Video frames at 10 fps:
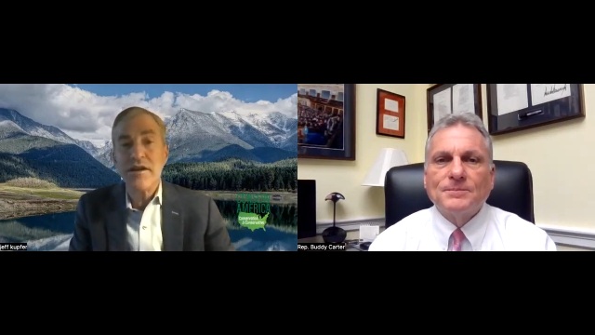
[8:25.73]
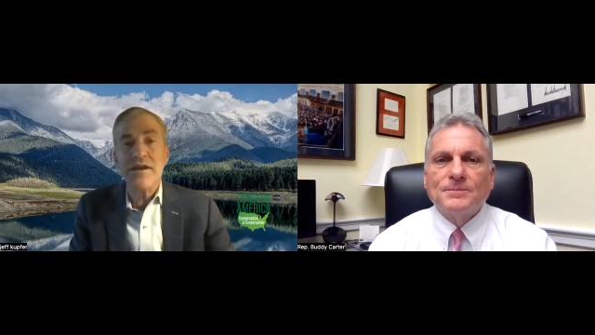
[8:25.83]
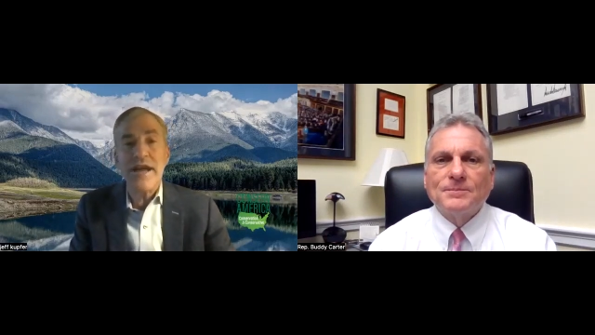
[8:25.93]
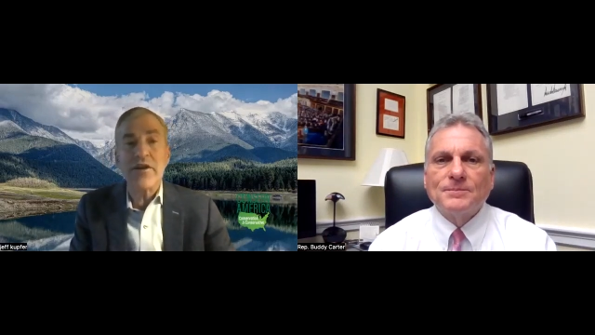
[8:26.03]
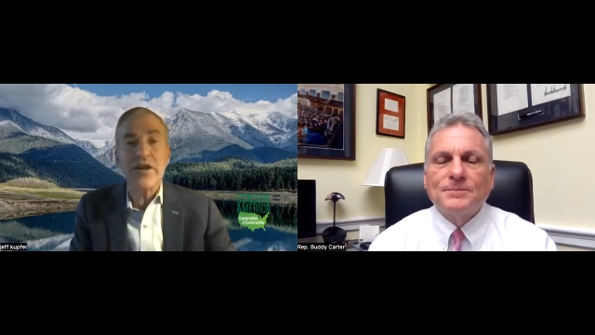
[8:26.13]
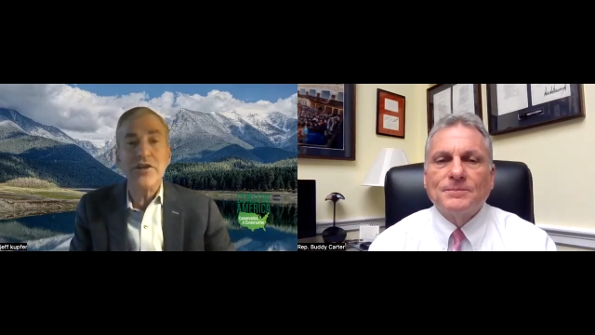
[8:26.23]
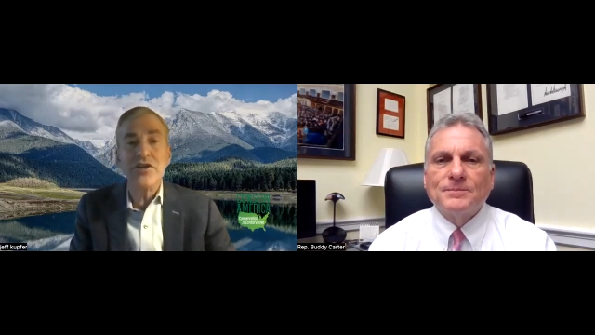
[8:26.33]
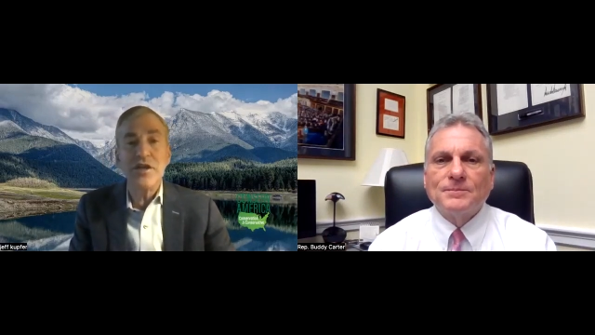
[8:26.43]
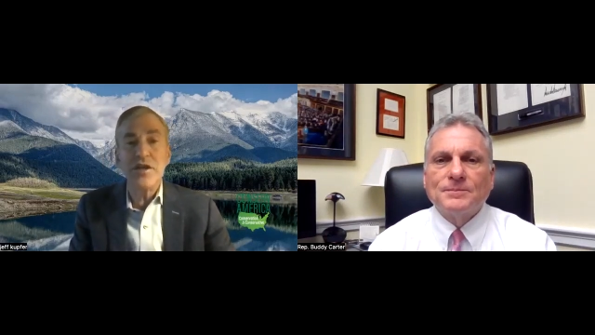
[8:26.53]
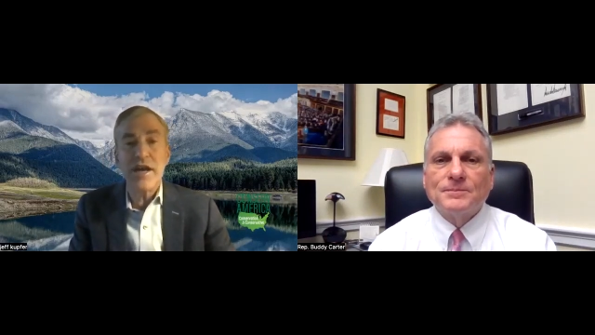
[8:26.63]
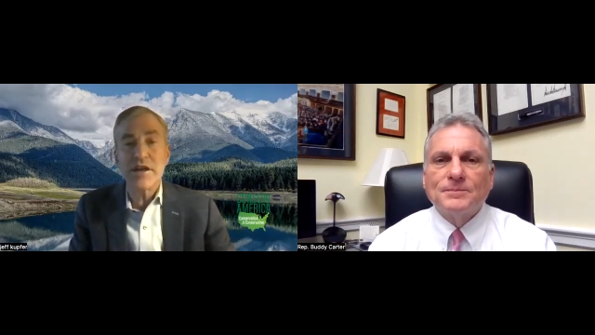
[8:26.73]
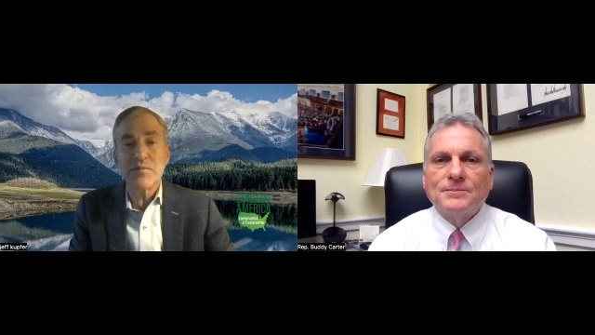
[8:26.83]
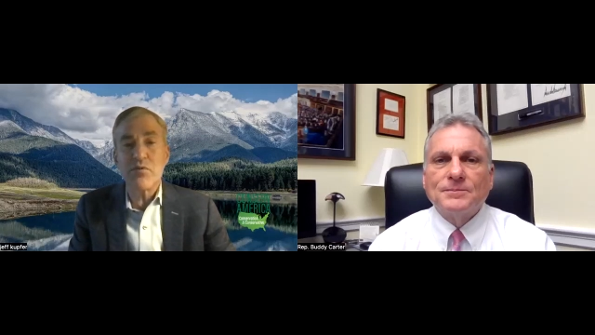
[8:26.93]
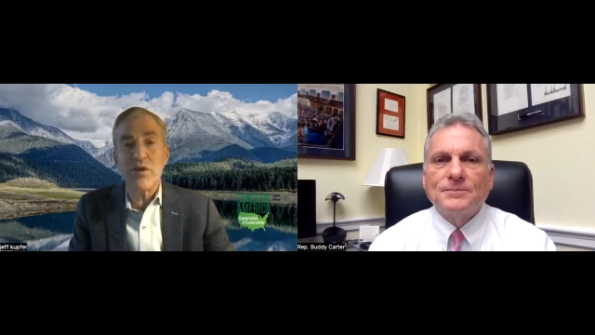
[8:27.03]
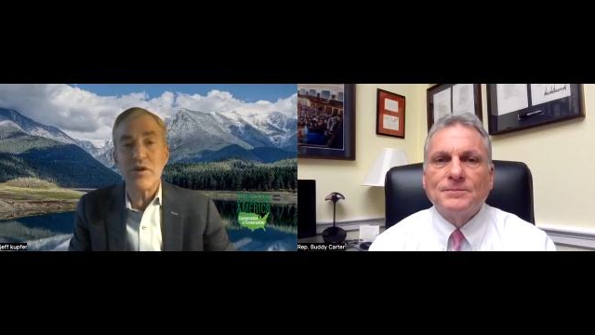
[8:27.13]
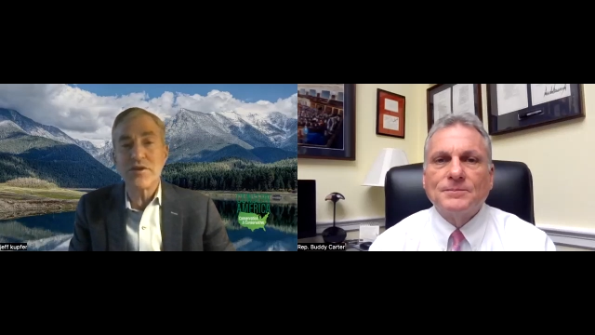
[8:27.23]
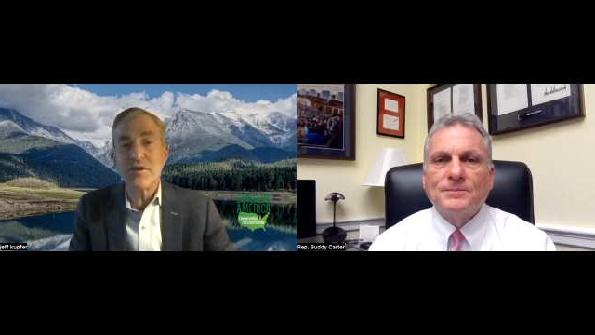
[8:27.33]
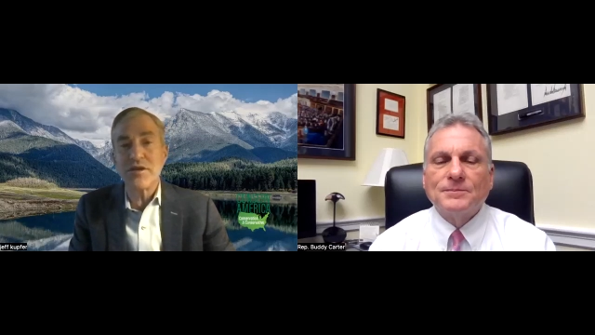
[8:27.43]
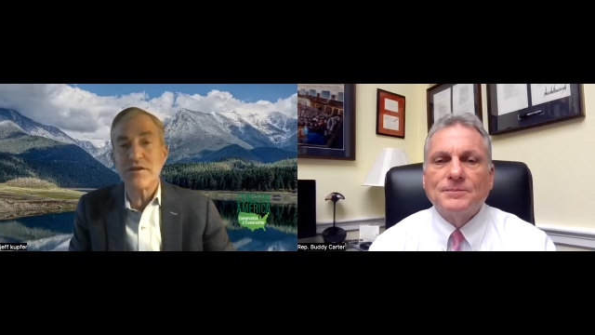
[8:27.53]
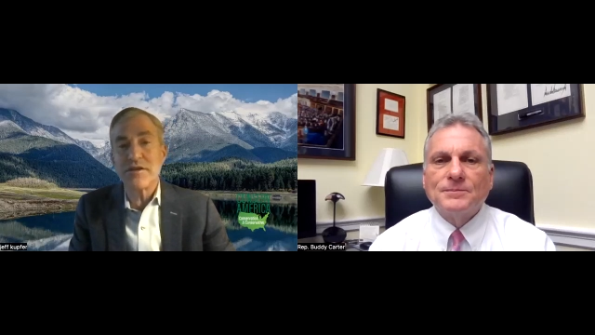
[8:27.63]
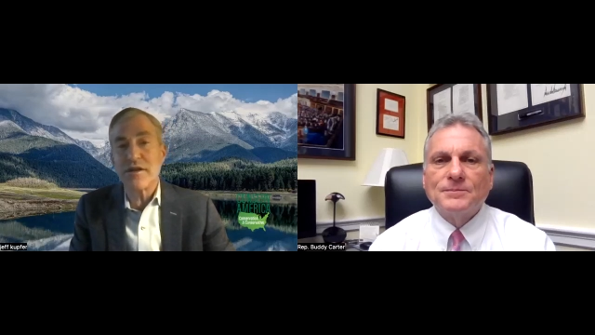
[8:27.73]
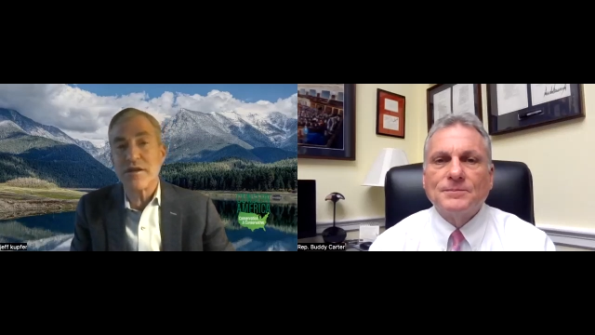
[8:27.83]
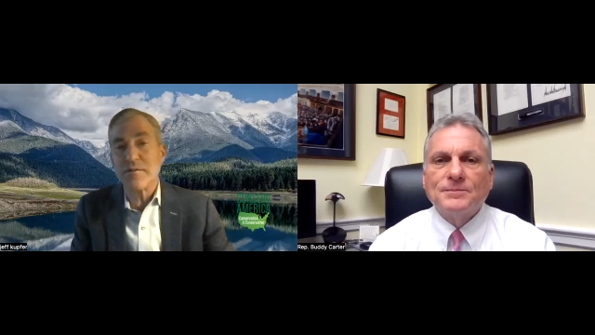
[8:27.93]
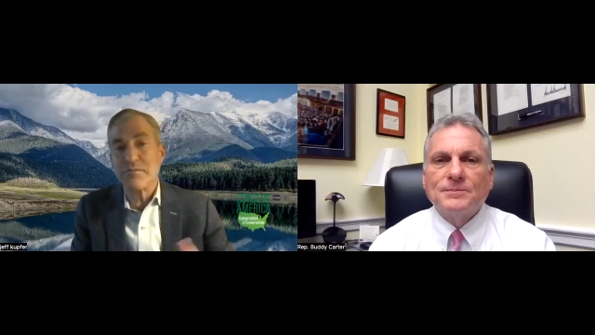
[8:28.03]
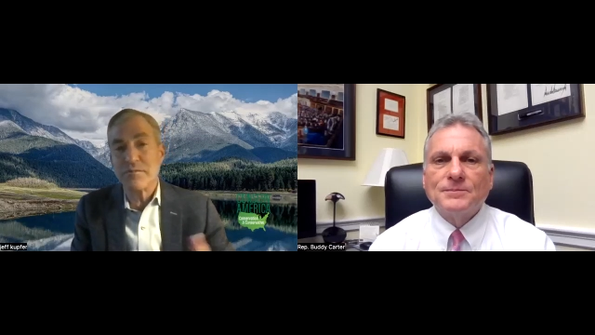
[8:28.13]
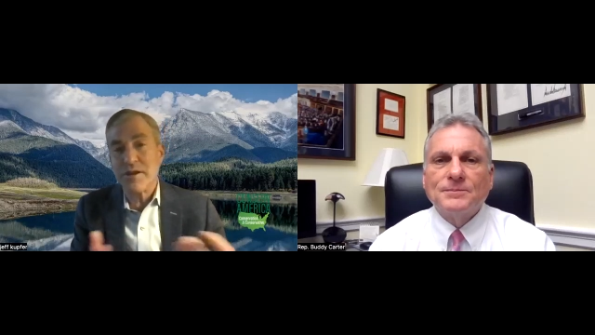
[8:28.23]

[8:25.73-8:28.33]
Speaker 1: in LNG exports that's uh,